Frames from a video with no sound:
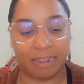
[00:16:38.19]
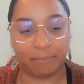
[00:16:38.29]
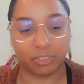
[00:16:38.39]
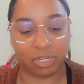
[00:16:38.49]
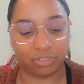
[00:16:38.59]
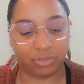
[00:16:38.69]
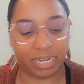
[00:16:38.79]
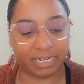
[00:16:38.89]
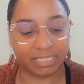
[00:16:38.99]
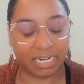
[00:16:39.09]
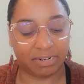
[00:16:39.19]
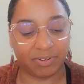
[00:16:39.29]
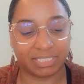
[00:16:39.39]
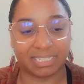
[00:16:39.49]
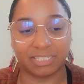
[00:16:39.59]
There's also not a ton of
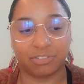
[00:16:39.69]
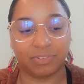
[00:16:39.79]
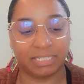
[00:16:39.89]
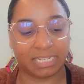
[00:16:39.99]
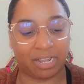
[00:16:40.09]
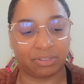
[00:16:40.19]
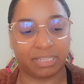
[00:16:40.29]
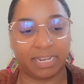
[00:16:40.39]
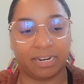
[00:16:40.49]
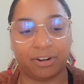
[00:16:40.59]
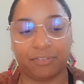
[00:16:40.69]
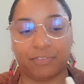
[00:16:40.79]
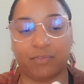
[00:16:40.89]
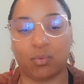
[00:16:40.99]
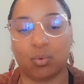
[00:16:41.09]
accessories out there
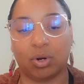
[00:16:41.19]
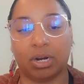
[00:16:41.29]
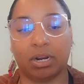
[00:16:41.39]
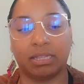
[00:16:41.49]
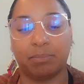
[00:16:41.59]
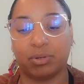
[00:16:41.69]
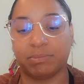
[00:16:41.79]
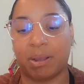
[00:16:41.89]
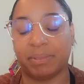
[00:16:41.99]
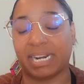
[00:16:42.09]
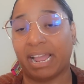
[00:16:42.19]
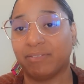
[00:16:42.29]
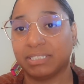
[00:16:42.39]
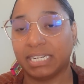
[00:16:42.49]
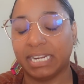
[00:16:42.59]
for the Boox Palma that
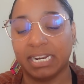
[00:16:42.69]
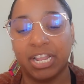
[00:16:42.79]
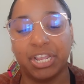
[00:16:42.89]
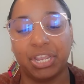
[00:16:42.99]
I've seen.